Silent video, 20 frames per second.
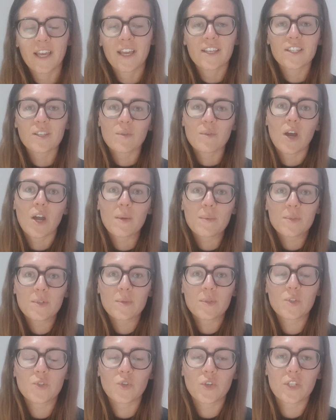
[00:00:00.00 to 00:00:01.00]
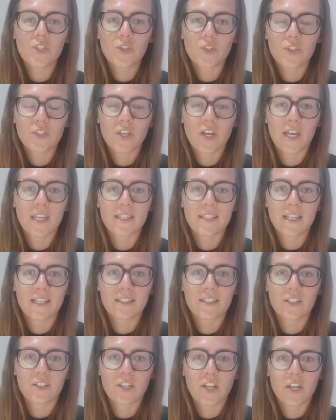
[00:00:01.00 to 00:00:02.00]
So I hope you enjoyed your science
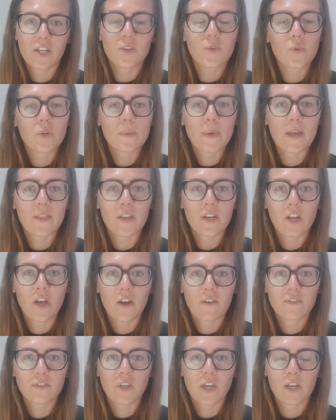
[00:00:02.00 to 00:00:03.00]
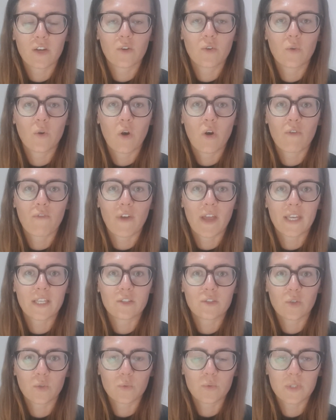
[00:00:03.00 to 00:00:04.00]
lesson, learning all about the life cycle of a
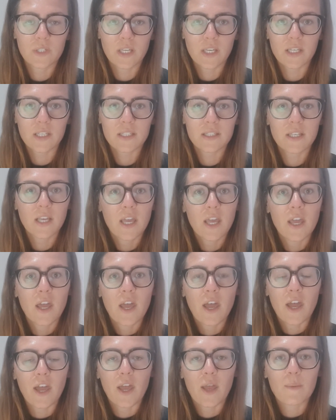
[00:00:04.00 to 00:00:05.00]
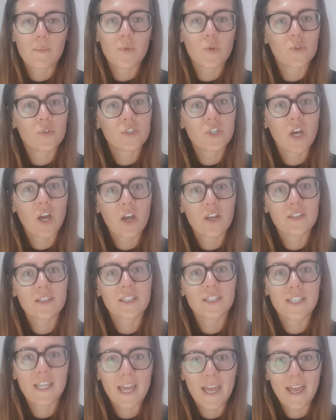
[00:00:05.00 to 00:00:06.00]
tortoise. Your
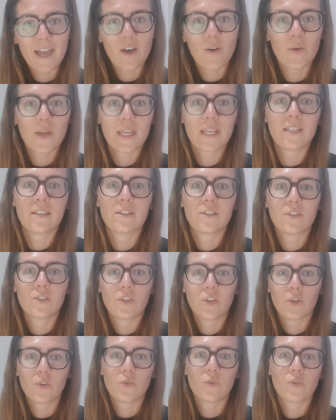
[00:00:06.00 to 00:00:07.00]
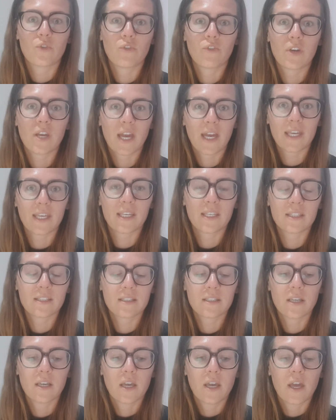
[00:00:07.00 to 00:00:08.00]
task now is to
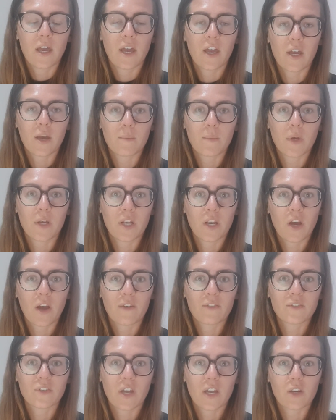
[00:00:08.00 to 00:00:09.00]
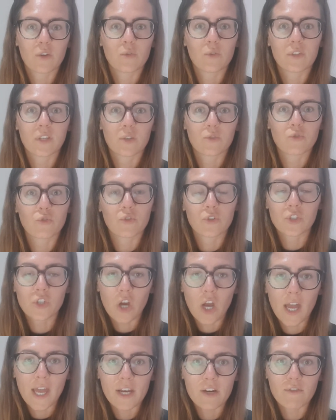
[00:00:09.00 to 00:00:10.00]
create a life cycle, so draw a
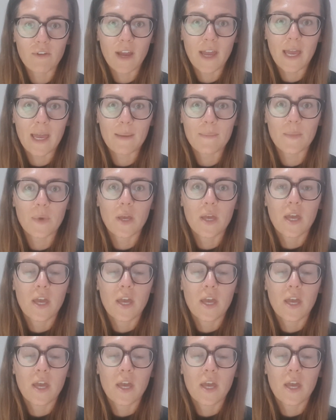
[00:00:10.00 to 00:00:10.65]
diagram,